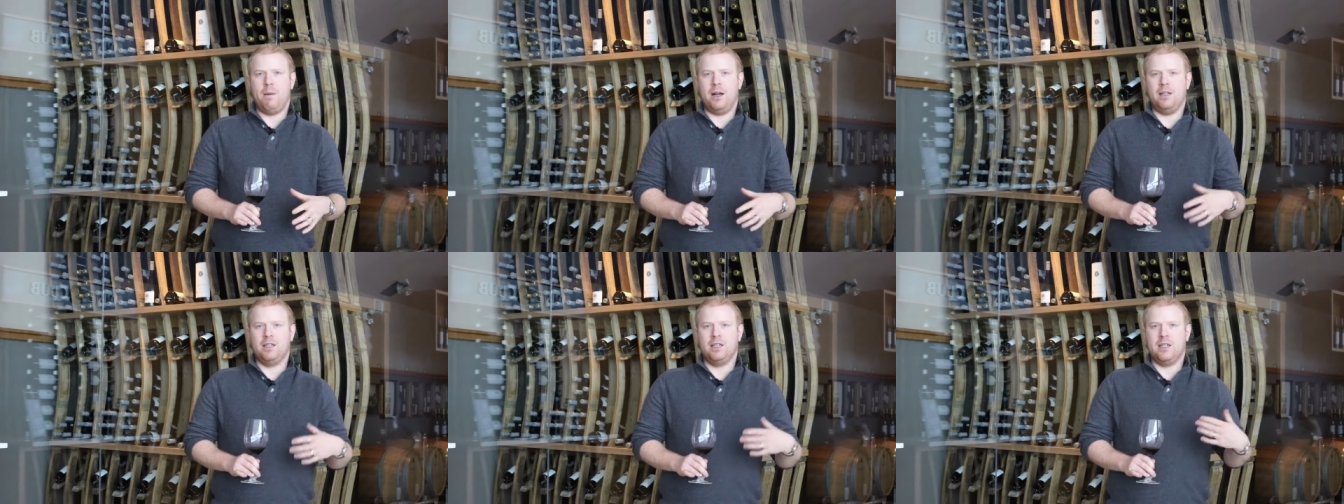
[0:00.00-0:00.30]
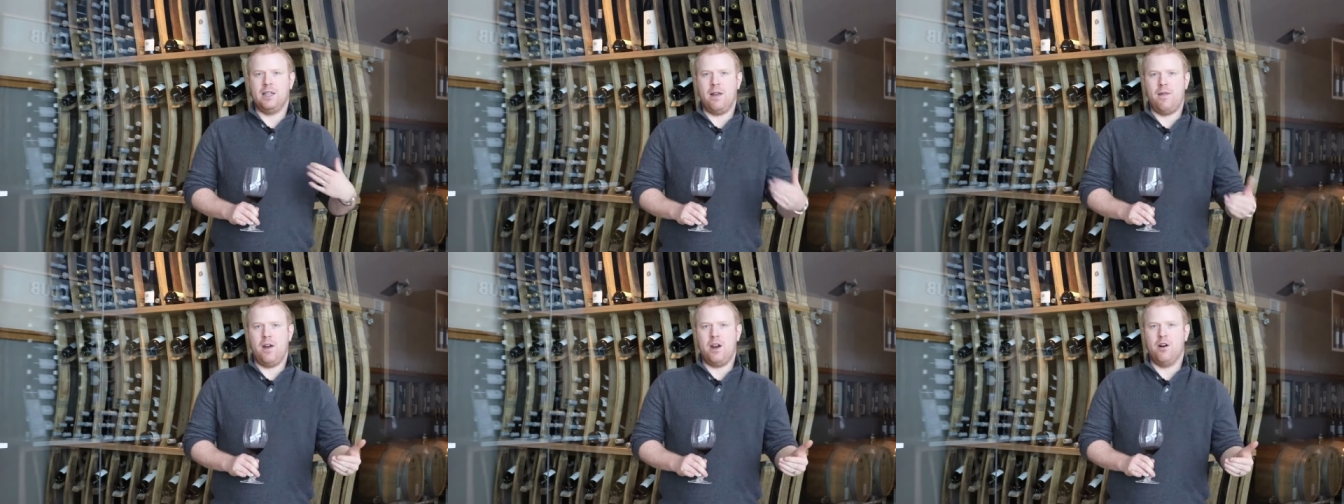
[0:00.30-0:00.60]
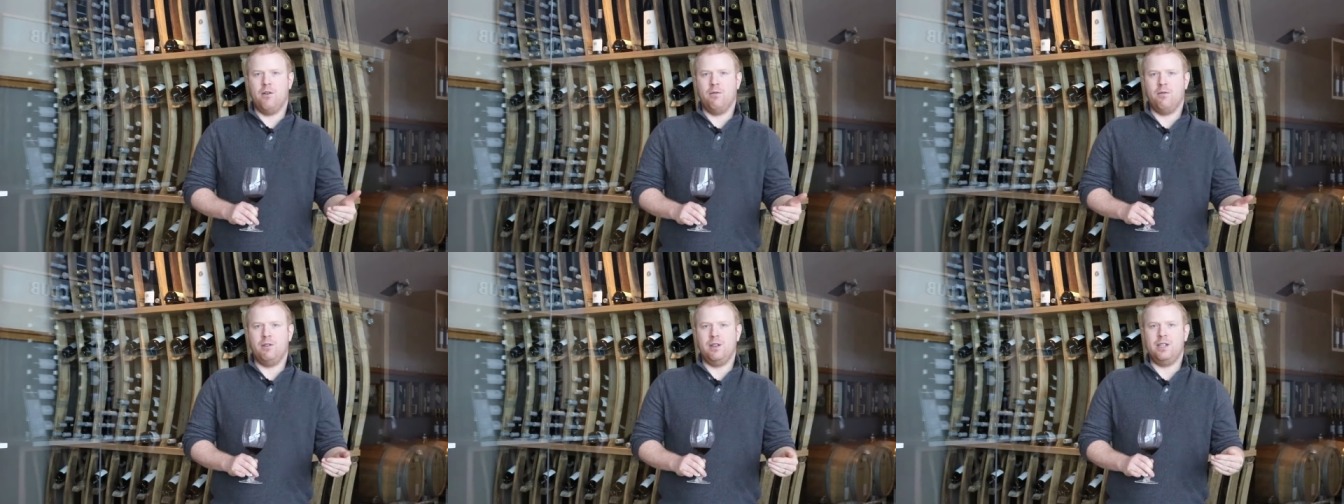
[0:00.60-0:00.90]
months and then they
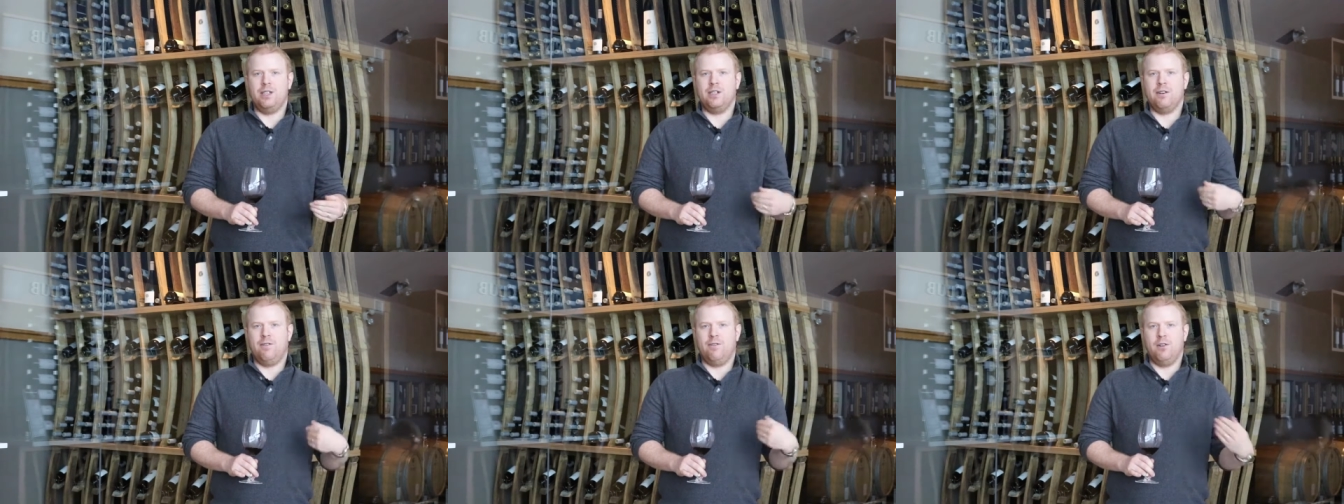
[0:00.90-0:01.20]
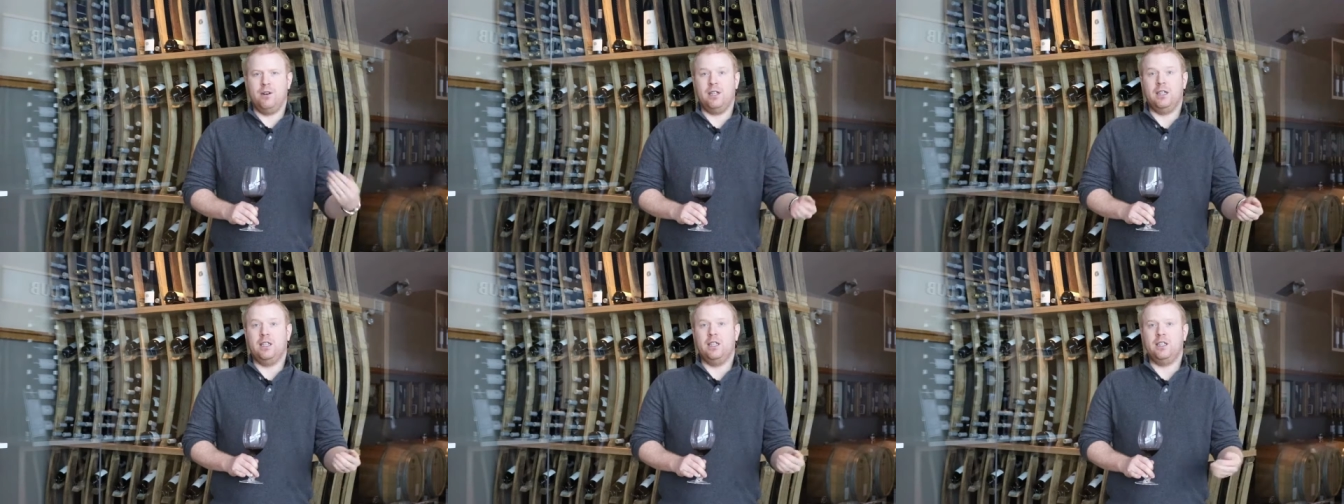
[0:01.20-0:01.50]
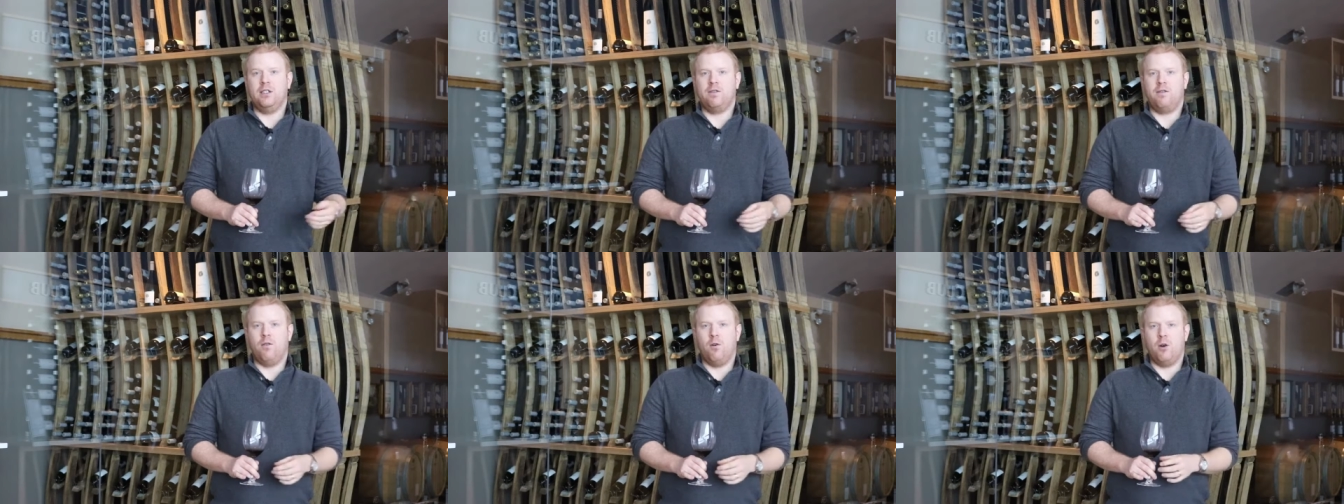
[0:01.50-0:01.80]
don't release it for at
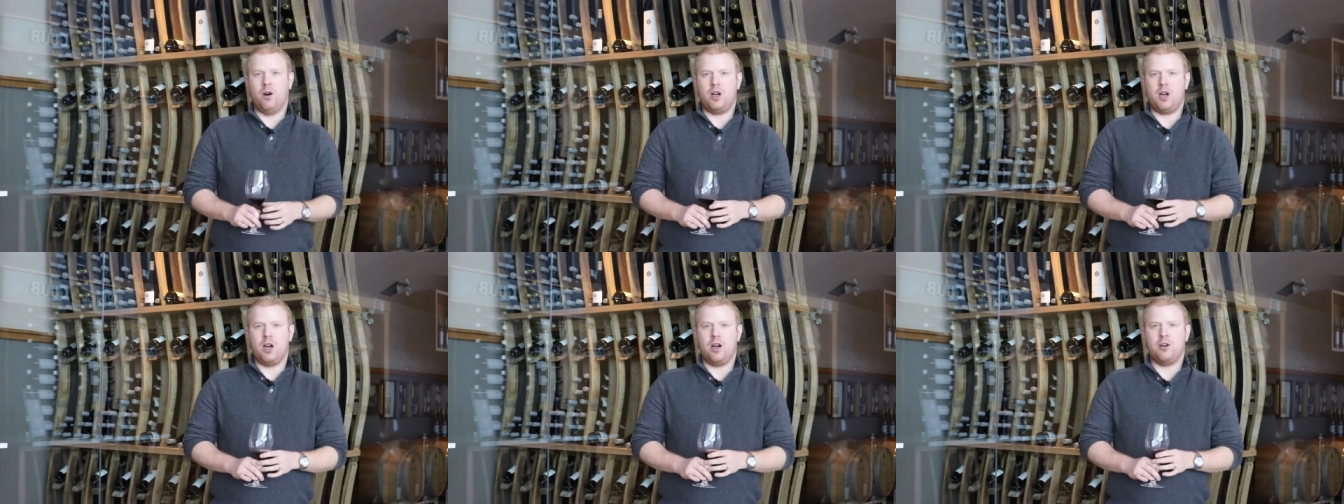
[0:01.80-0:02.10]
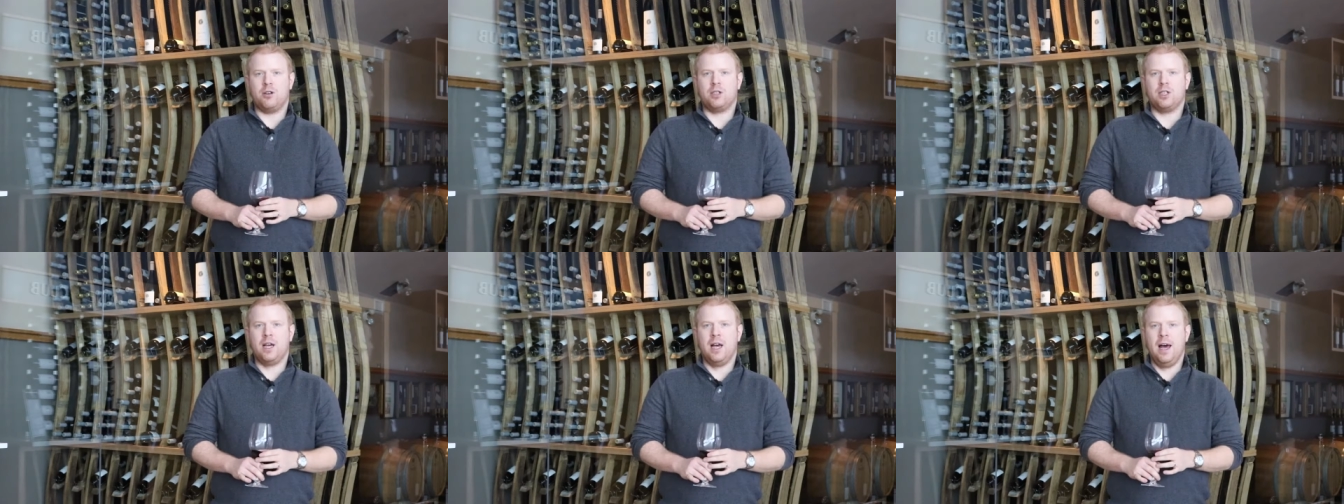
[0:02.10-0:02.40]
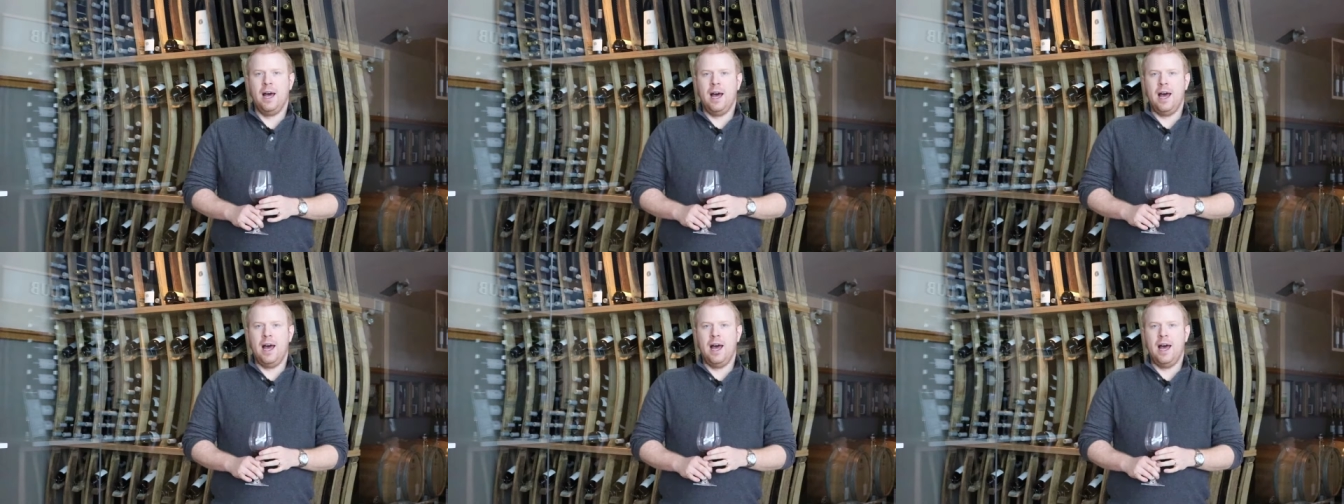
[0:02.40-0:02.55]
least four years.